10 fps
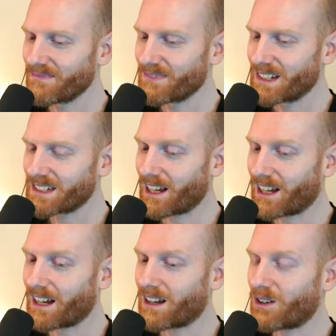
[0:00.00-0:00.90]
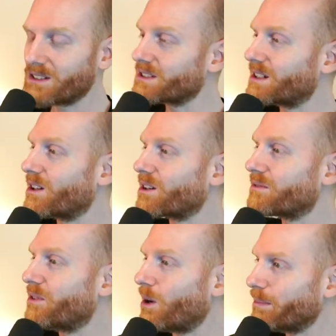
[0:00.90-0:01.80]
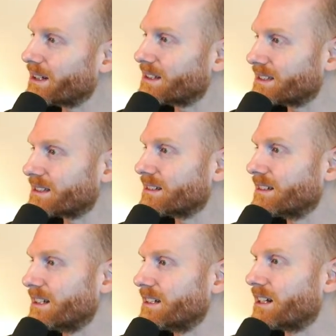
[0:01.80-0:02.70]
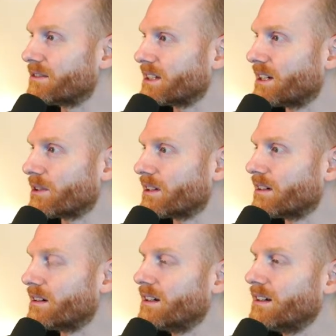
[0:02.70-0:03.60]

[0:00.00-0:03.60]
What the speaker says: there are also a lot of hobbyist indie devs out there.